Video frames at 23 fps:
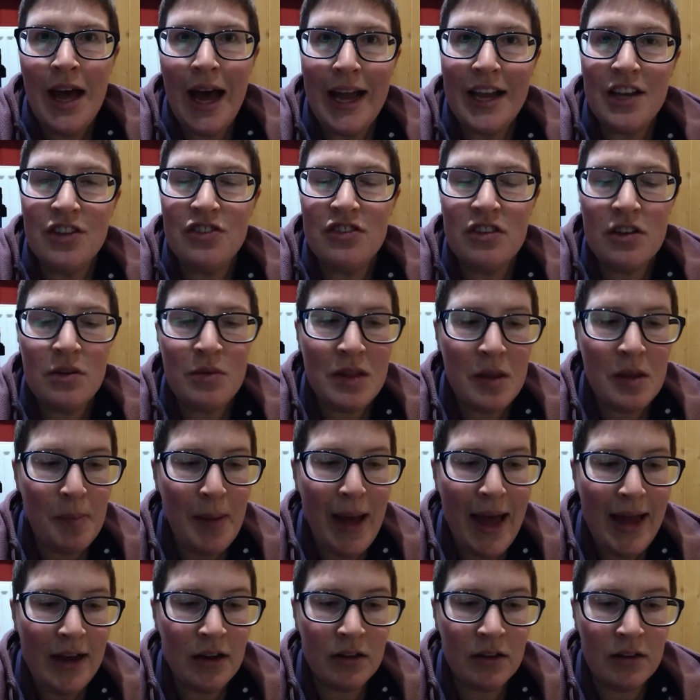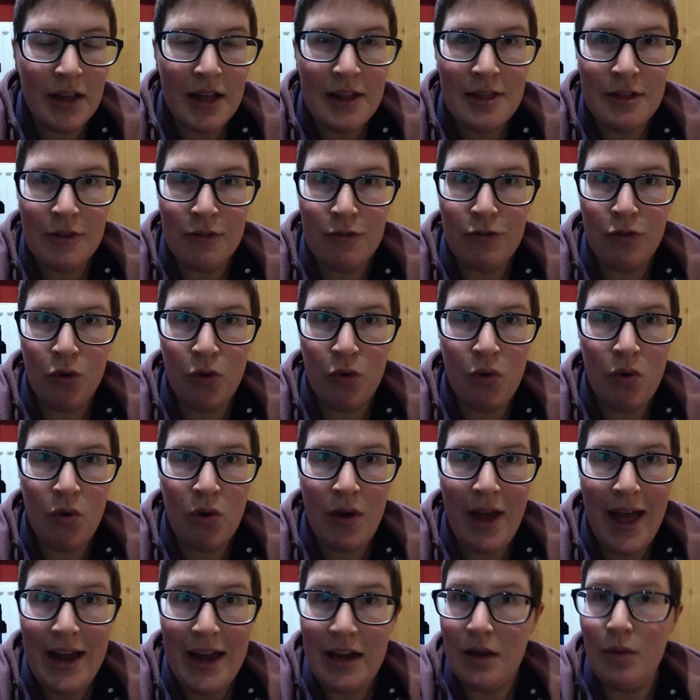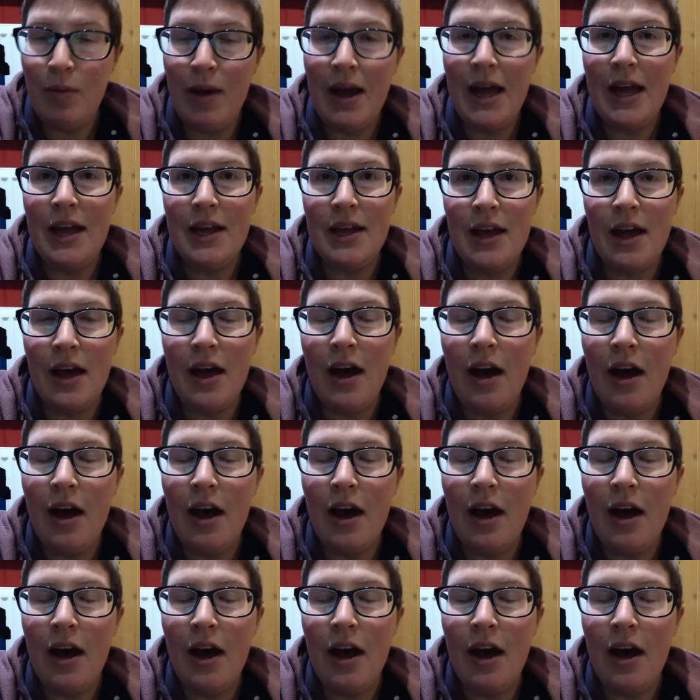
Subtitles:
I could do with a panel in the floor anyway,